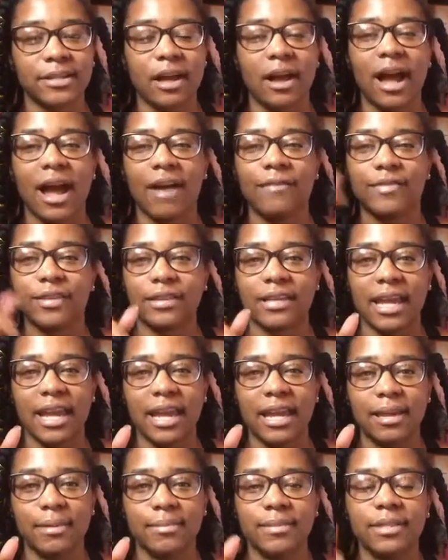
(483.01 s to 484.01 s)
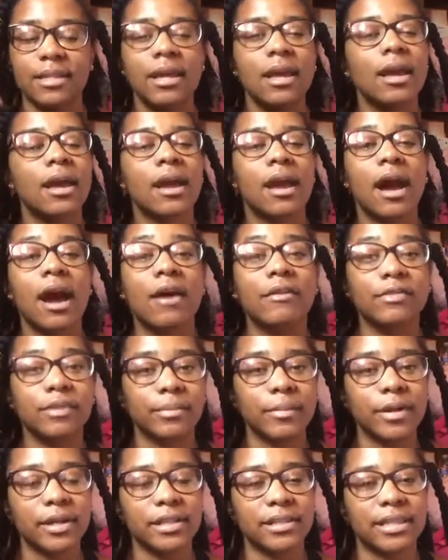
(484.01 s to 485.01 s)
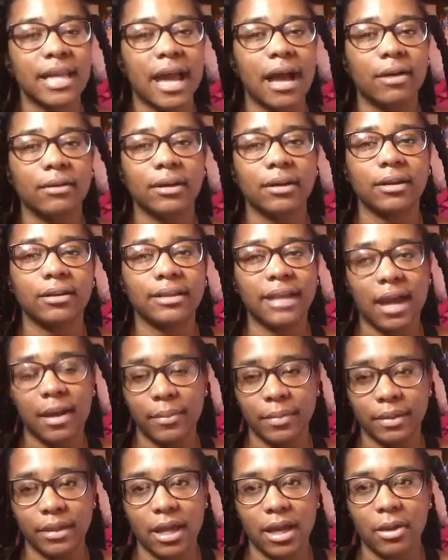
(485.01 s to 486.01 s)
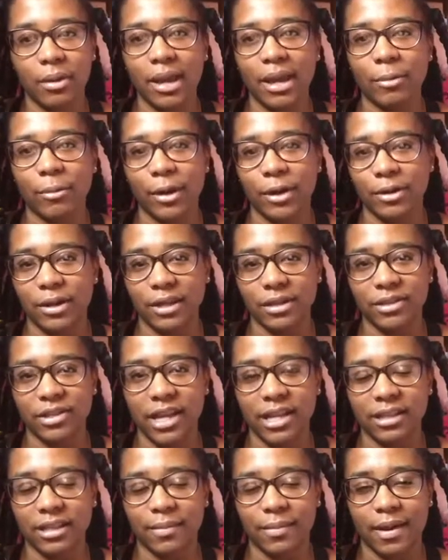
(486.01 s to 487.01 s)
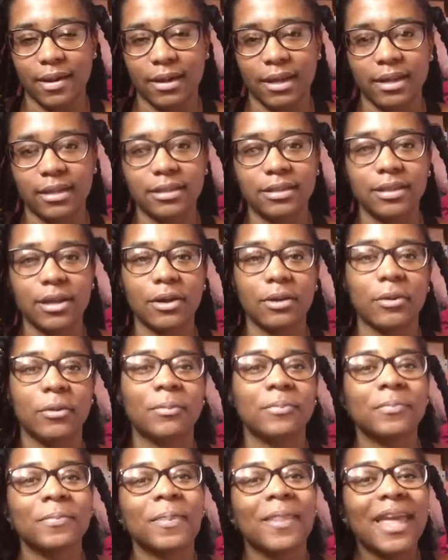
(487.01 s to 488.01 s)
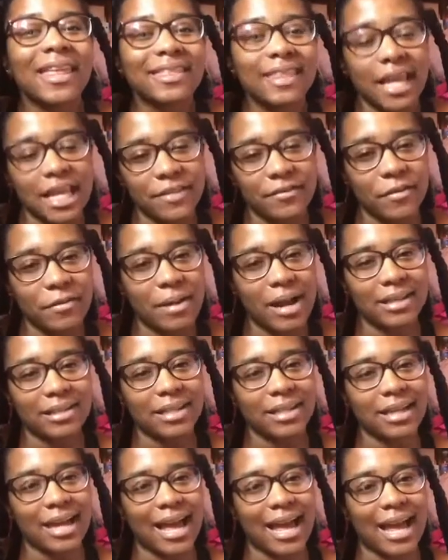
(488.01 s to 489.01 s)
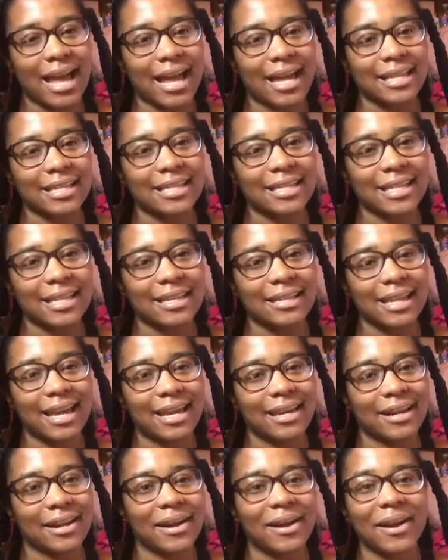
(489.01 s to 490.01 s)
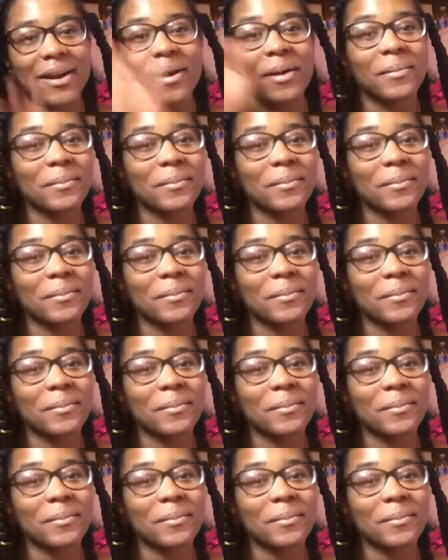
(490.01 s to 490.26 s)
I'll have the names of the books down below and where you can check them out at. So thanks for watching, guys. See you later.